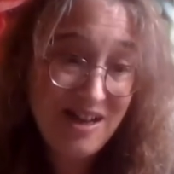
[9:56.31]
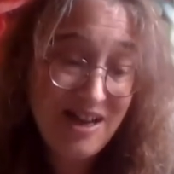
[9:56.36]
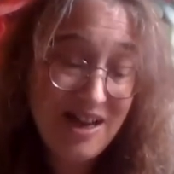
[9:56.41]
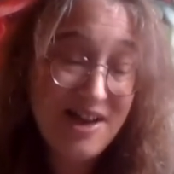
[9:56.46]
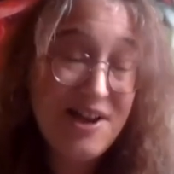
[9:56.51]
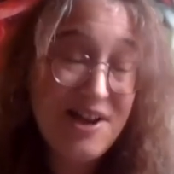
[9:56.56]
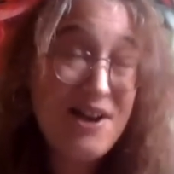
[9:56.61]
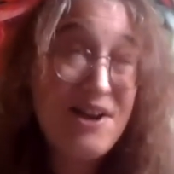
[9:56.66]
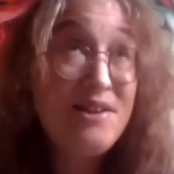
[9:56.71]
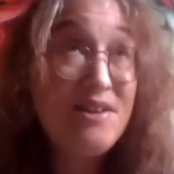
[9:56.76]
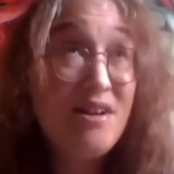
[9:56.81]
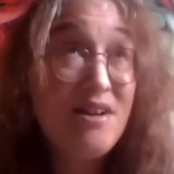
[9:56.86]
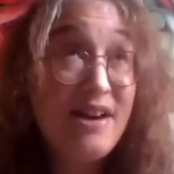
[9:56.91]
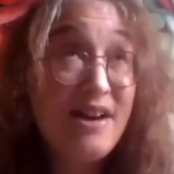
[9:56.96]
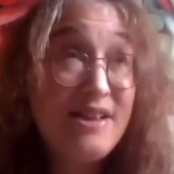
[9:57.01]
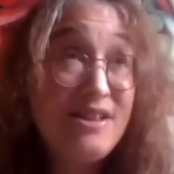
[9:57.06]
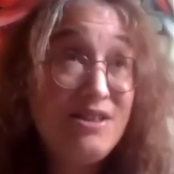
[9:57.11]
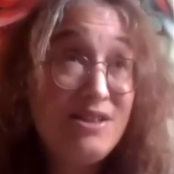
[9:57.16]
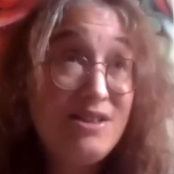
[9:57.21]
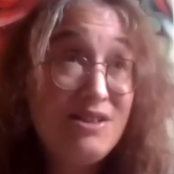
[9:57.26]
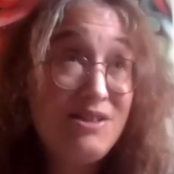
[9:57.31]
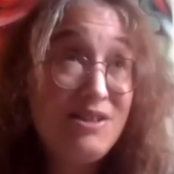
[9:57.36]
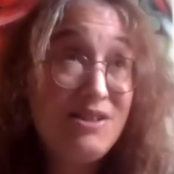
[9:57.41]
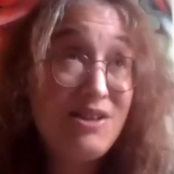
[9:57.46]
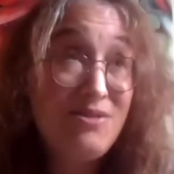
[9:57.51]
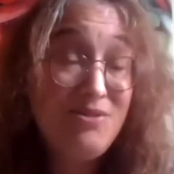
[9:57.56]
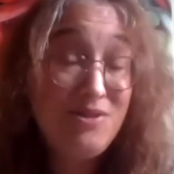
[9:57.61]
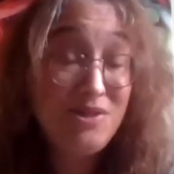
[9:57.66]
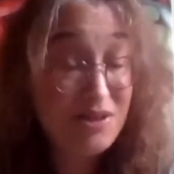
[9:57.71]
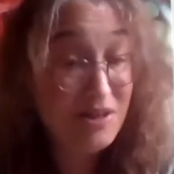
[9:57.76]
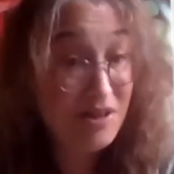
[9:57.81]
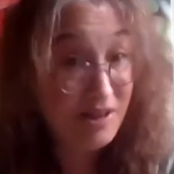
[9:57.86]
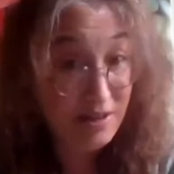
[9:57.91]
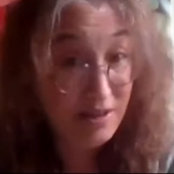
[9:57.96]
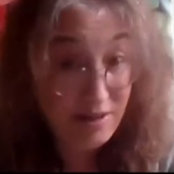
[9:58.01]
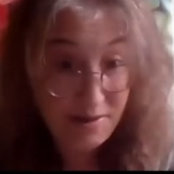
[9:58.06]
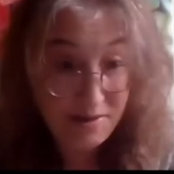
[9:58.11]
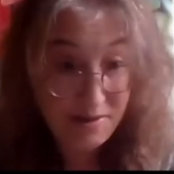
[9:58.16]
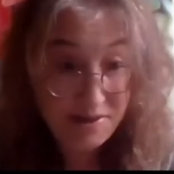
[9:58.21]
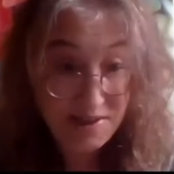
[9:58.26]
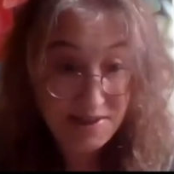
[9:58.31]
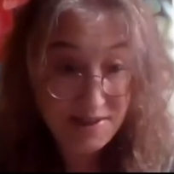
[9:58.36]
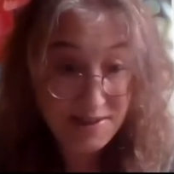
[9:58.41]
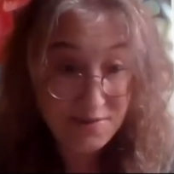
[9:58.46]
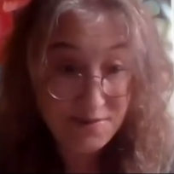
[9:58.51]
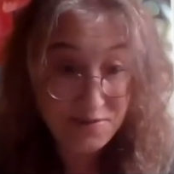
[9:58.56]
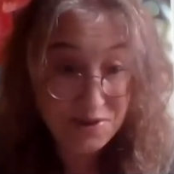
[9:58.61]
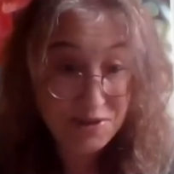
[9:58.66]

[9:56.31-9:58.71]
And I don't diagnose any of